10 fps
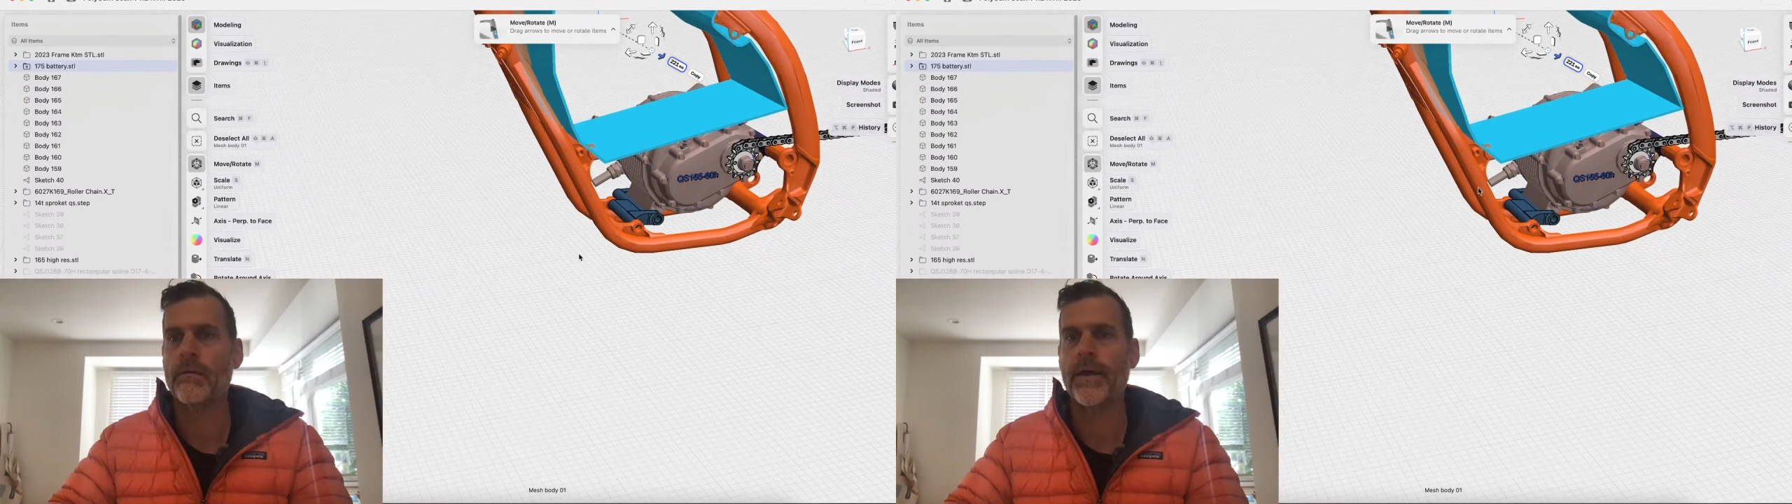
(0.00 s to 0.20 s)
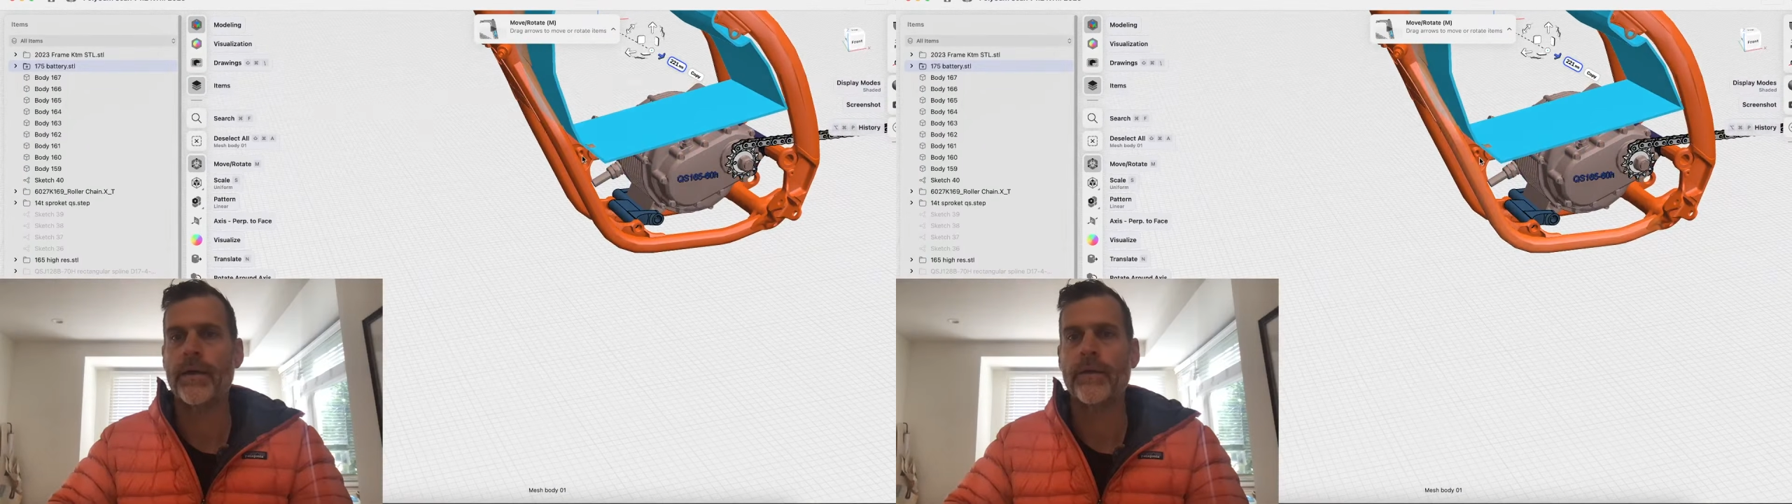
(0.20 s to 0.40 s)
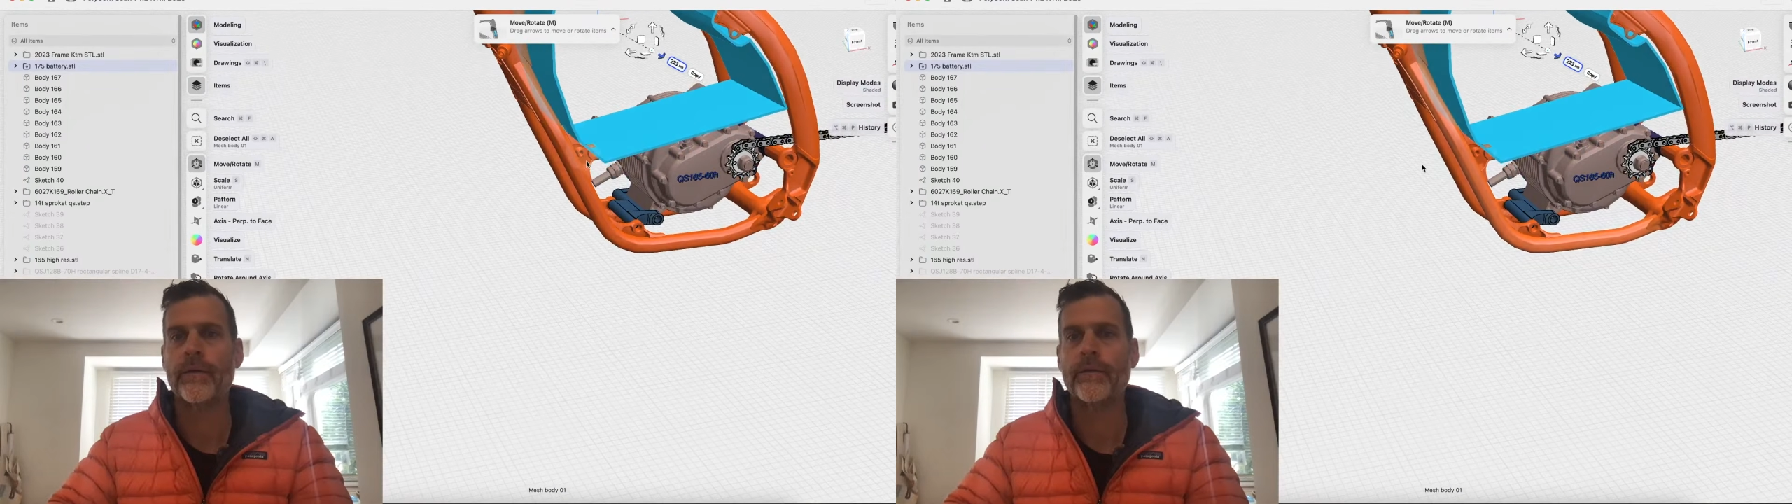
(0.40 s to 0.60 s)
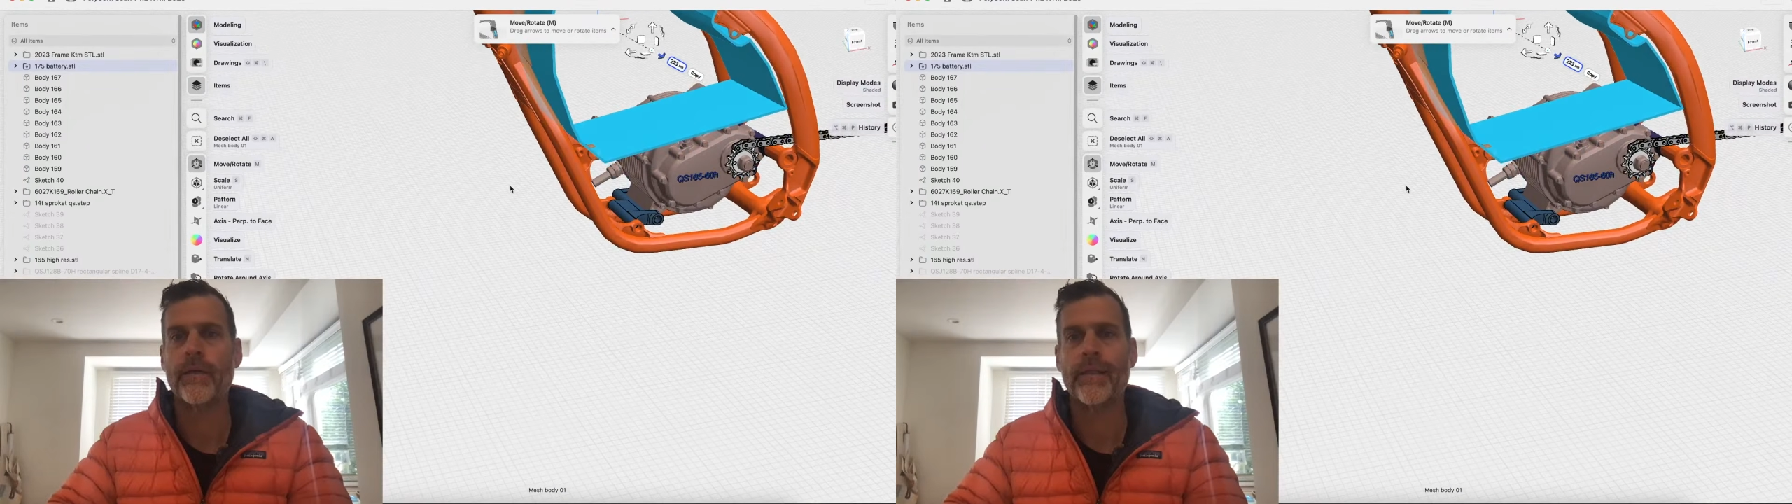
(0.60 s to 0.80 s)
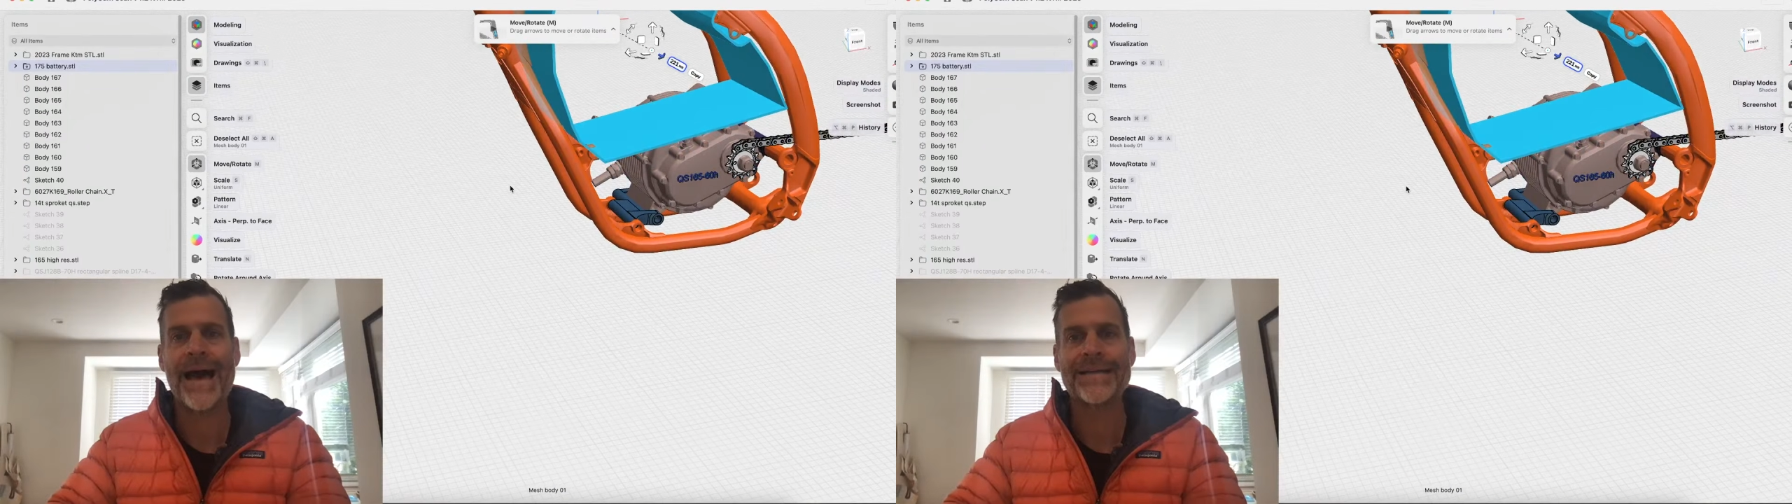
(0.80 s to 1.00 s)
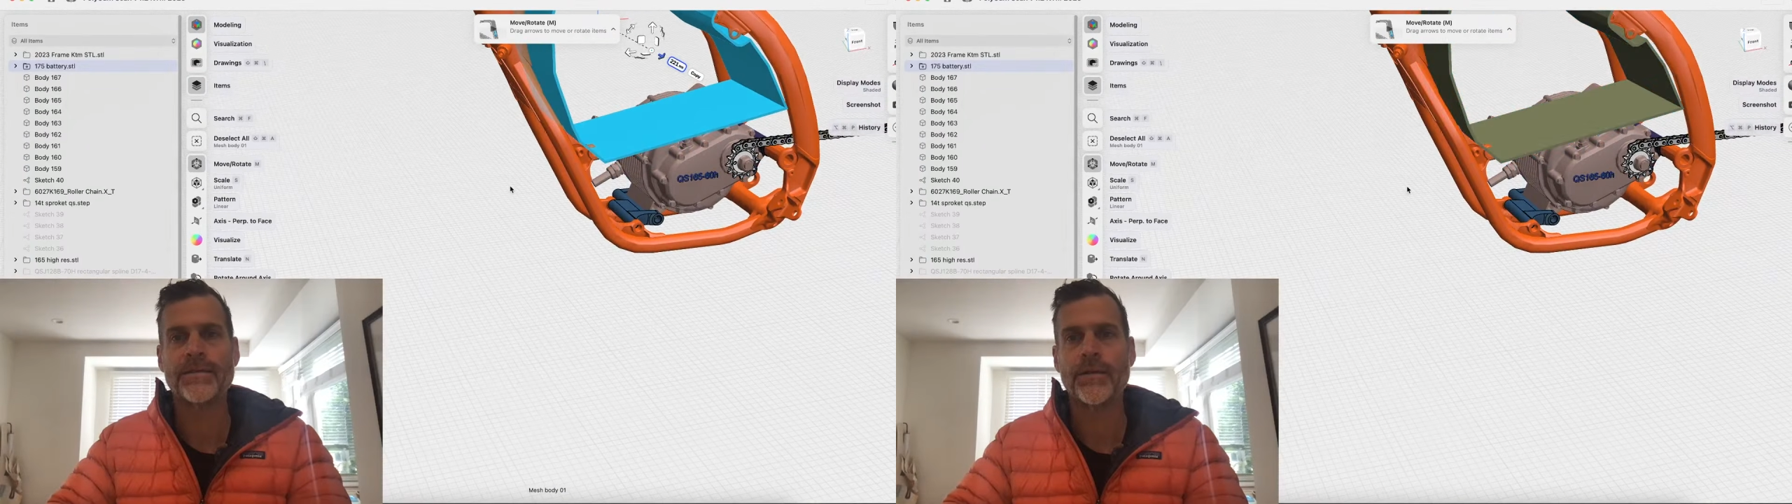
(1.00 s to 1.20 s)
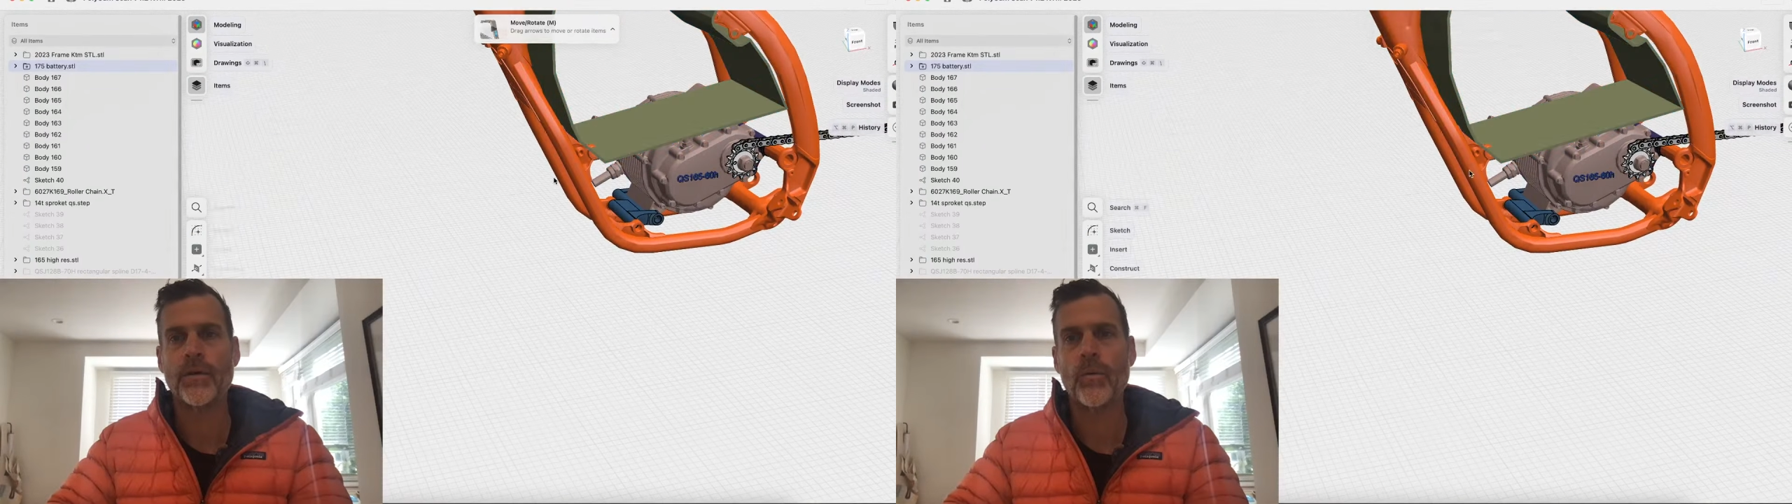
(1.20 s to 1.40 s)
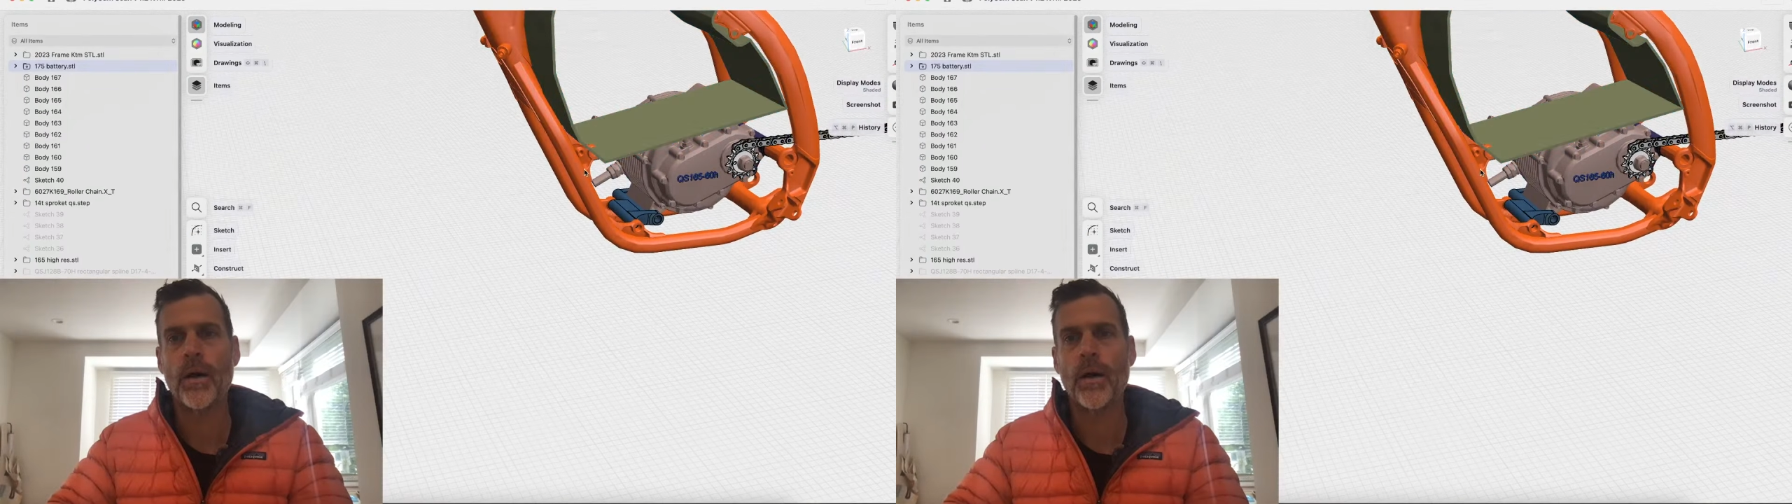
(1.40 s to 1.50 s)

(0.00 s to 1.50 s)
that is the last thing you